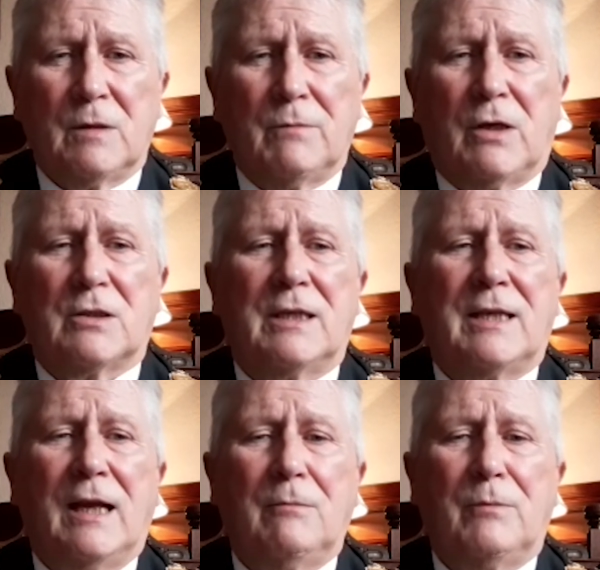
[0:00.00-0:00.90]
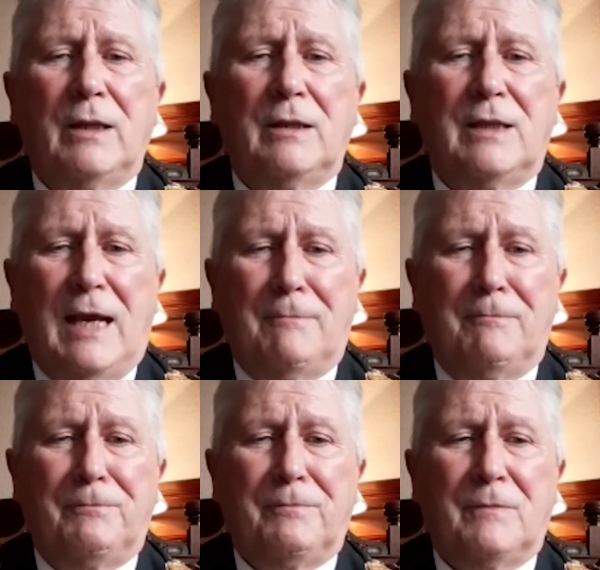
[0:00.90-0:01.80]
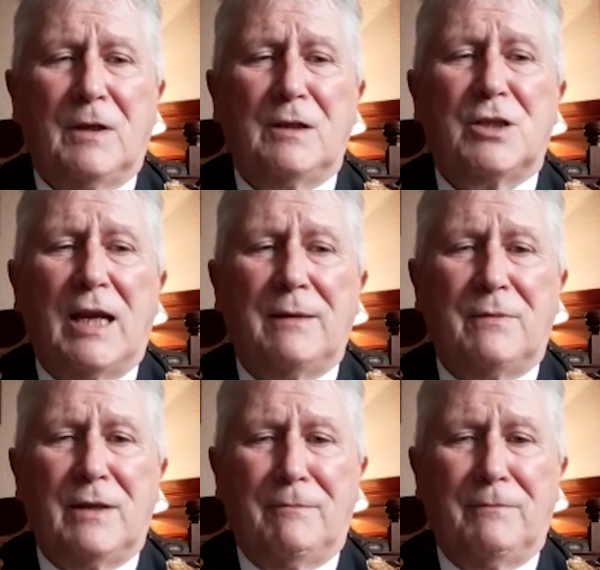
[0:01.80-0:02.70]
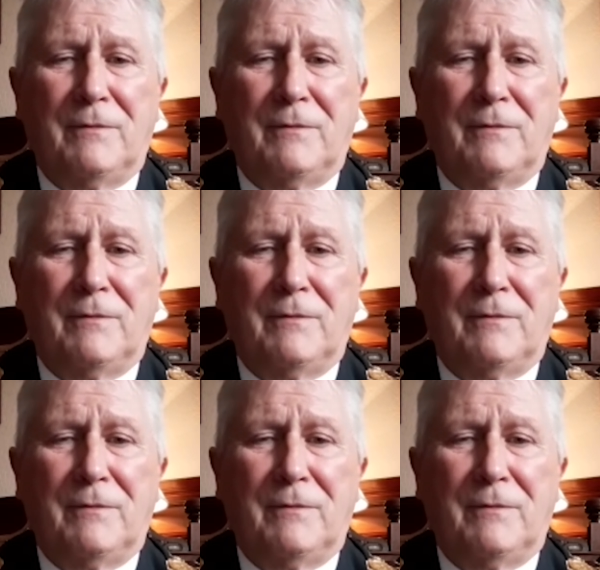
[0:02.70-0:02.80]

Because it helped build them and shape them